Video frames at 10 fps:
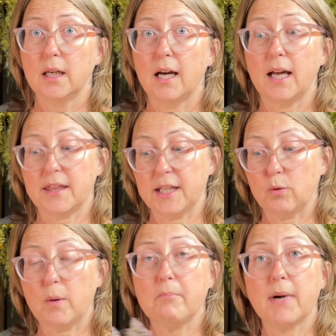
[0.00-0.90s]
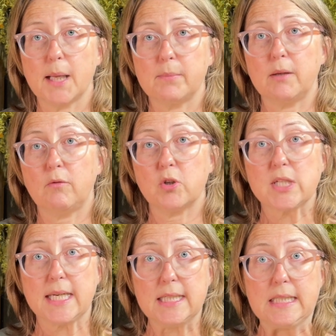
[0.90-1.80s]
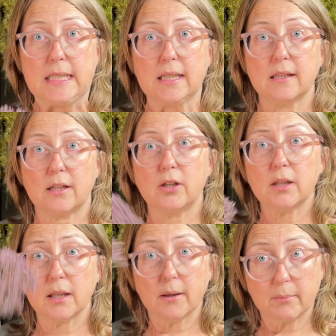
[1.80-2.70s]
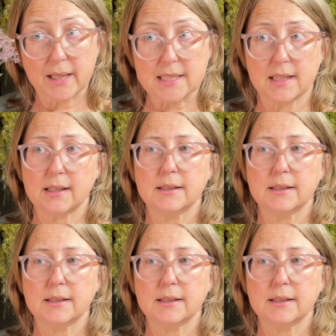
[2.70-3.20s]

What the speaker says: I think we might be retaining the colour better.